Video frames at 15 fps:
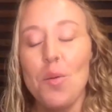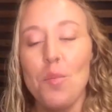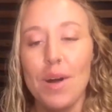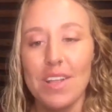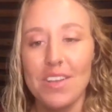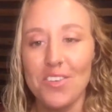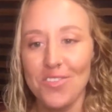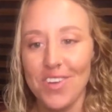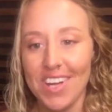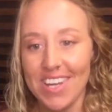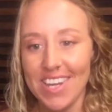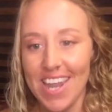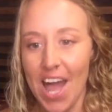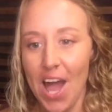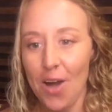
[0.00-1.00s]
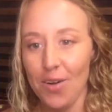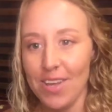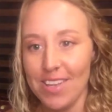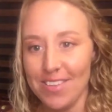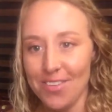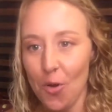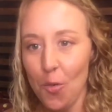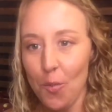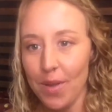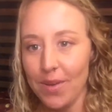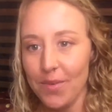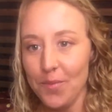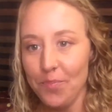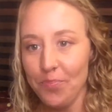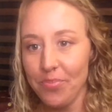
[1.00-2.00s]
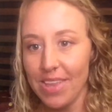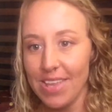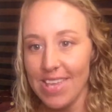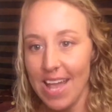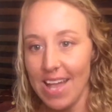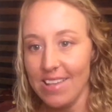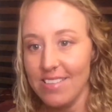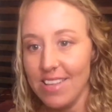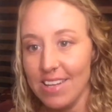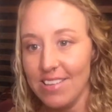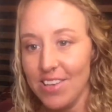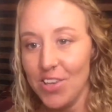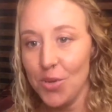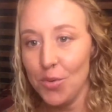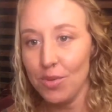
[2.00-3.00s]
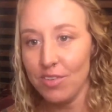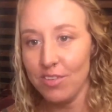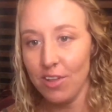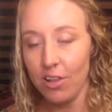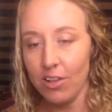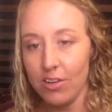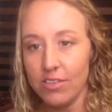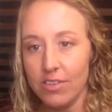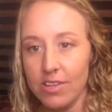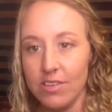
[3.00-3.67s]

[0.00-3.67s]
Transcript: But right now it is open. Yes, that is in US dollars.